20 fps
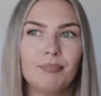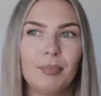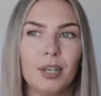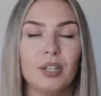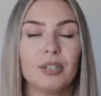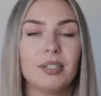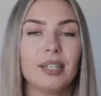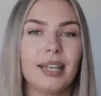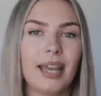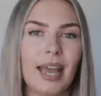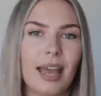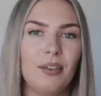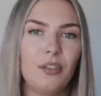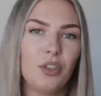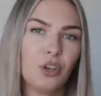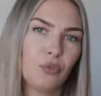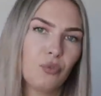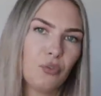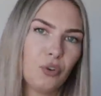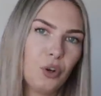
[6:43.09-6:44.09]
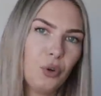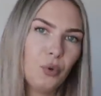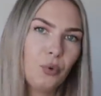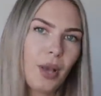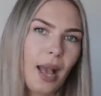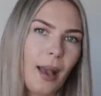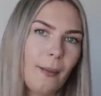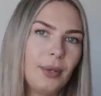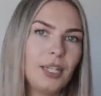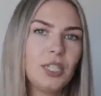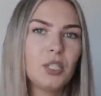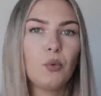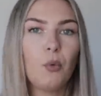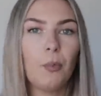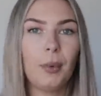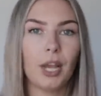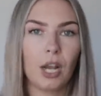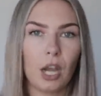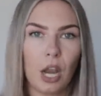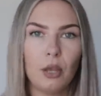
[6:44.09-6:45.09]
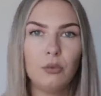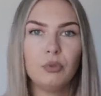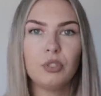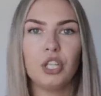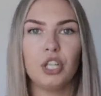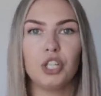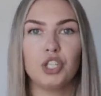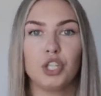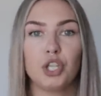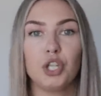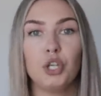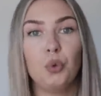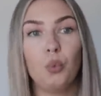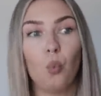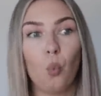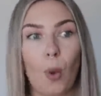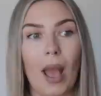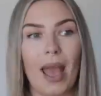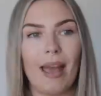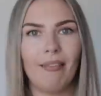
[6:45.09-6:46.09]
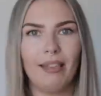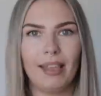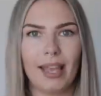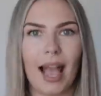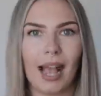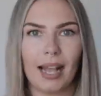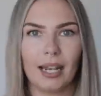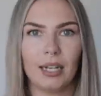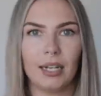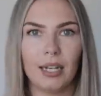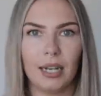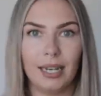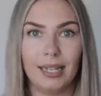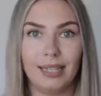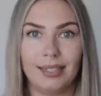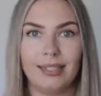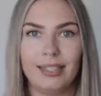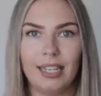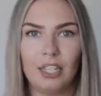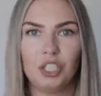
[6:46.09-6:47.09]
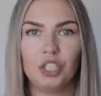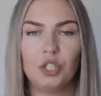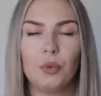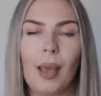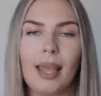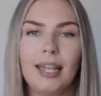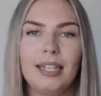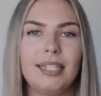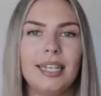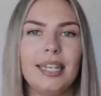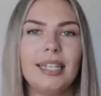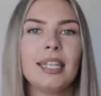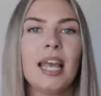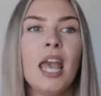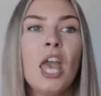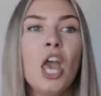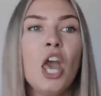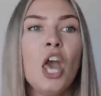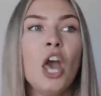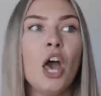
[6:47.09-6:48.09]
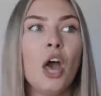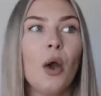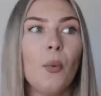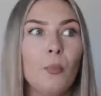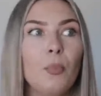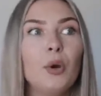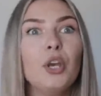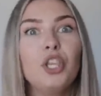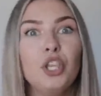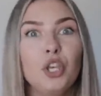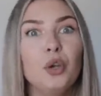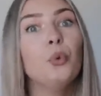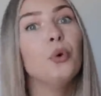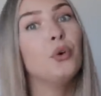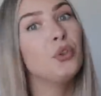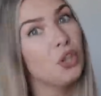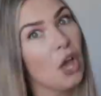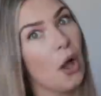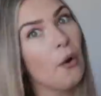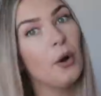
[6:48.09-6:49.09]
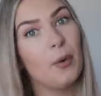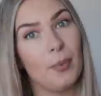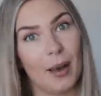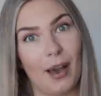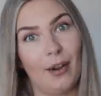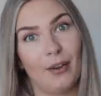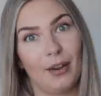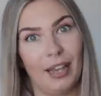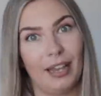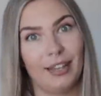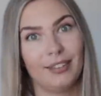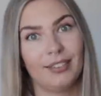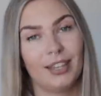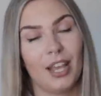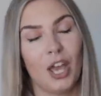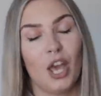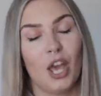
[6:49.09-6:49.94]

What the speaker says: because again, the crew cabins will be closer to where the anchor is situated, but you will know about it.